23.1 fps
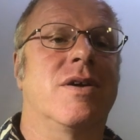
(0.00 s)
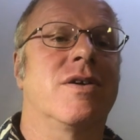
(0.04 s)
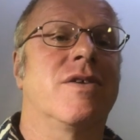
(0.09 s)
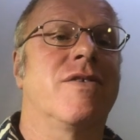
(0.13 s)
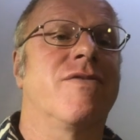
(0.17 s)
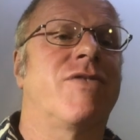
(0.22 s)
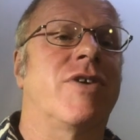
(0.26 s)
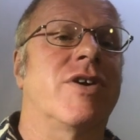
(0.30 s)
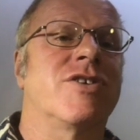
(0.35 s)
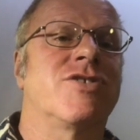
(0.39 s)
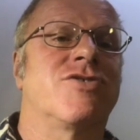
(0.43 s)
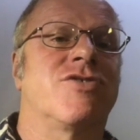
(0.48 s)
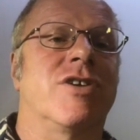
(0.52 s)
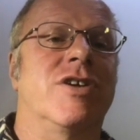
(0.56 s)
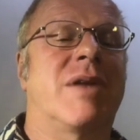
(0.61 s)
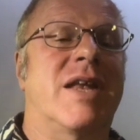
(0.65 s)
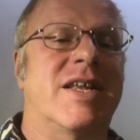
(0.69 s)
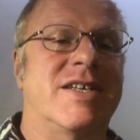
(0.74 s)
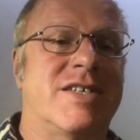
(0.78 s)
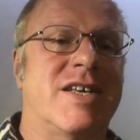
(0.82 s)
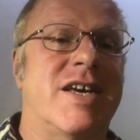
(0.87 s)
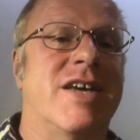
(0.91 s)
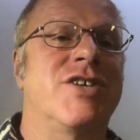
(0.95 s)
forestry
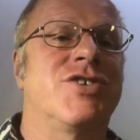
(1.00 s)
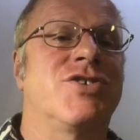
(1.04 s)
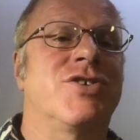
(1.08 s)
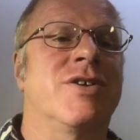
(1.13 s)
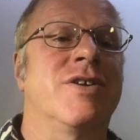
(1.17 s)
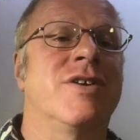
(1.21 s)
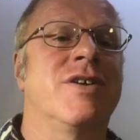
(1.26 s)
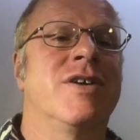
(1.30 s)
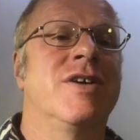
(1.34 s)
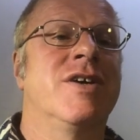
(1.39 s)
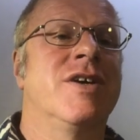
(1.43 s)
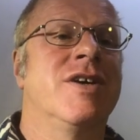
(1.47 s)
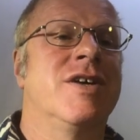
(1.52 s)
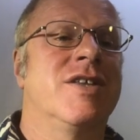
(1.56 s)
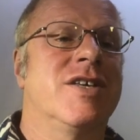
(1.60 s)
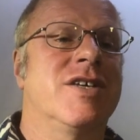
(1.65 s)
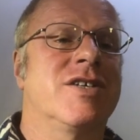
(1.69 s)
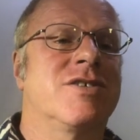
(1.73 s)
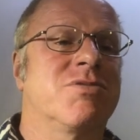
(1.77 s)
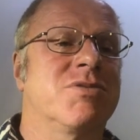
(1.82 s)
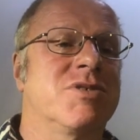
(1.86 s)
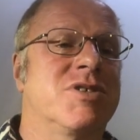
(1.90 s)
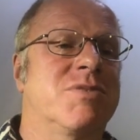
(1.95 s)
plantation.
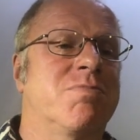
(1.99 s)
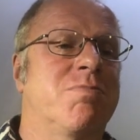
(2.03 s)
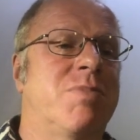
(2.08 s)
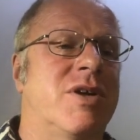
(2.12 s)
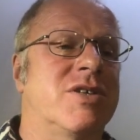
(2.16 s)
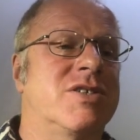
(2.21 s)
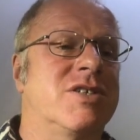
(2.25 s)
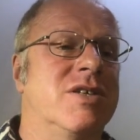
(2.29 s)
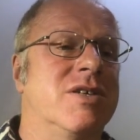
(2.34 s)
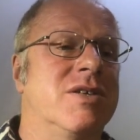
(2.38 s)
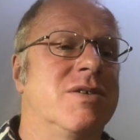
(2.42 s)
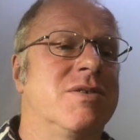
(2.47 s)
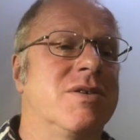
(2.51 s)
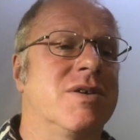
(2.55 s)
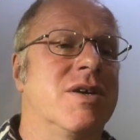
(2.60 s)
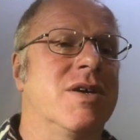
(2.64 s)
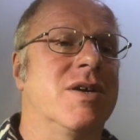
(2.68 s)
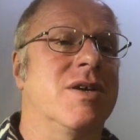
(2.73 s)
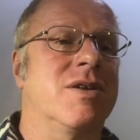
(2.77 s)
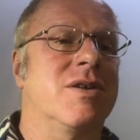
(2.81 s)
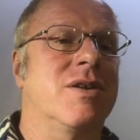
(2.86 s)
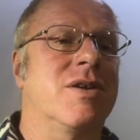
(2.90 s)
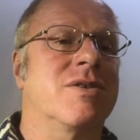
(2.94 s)
This was spotted
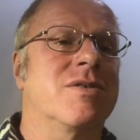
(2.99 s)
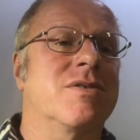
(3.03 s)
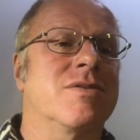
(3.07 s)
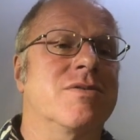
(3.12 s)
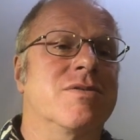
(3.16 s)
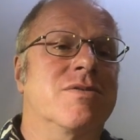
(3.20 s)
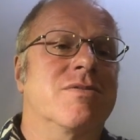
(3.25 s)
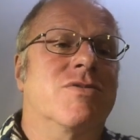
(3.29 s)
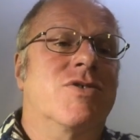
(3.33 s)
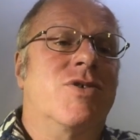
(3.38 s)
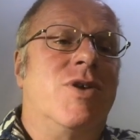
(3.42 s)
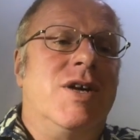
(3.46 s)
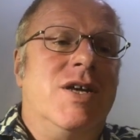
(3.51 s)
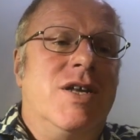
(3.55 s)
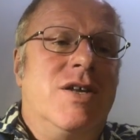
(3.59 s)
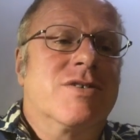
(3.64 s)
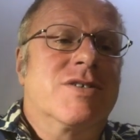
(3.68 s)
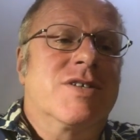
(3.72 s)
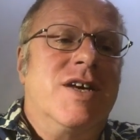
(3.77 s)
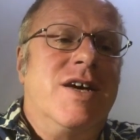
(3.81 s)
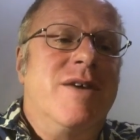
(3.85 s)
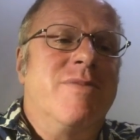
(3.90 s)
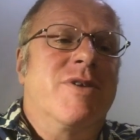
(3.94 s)
quite a
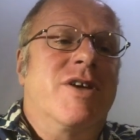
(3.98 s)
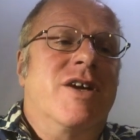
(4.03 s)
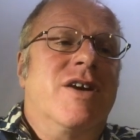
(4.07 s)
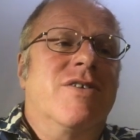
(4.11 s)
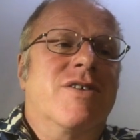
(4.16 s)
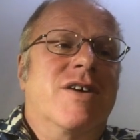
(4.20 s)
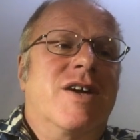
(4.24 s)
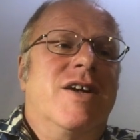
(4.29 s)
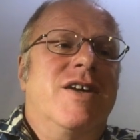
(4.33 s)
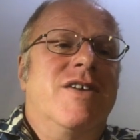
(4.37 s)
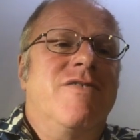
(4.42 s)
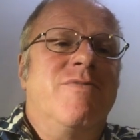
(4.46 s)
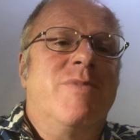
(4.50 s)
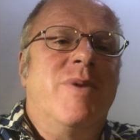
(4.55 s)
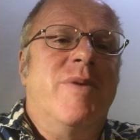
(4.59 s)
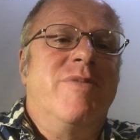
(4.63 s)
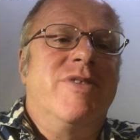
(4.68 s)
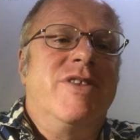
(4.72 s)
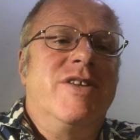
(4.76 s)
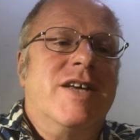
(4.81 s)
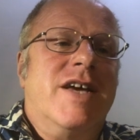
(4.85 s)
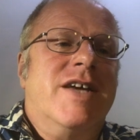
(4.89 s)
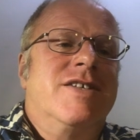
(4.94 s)
long time ago. I can't even
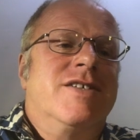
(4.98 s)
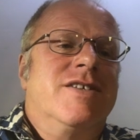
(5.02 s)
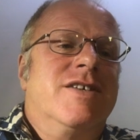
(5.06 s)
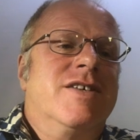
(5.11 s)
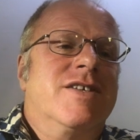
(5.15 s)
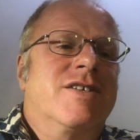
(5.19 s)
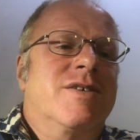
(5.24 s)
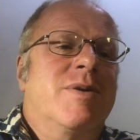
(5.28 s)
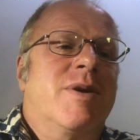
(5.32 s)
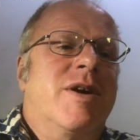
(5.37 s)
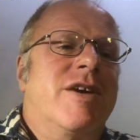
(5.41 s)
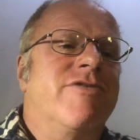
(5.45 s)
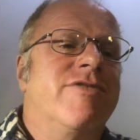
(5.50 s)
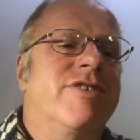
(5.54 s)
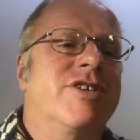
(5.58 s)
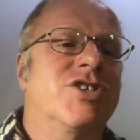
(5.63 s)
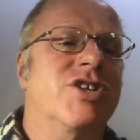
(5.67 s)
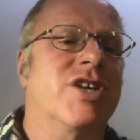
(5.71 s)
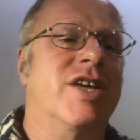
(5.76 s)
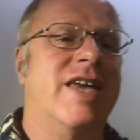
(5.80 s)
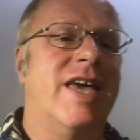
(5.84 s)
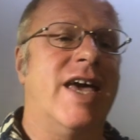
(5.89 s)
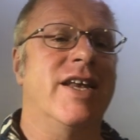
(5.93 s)
remember the date of this. About
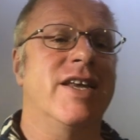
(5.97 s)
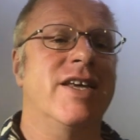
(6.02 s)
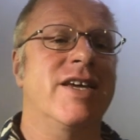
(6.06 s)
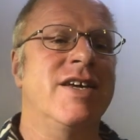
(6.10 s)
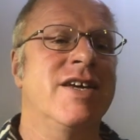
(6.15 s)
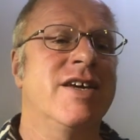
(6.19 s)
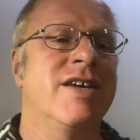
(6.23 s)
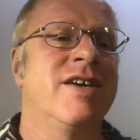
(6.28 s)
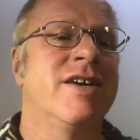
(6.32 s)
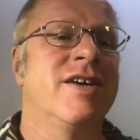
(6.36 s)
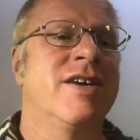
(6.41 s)
Richard Kelly.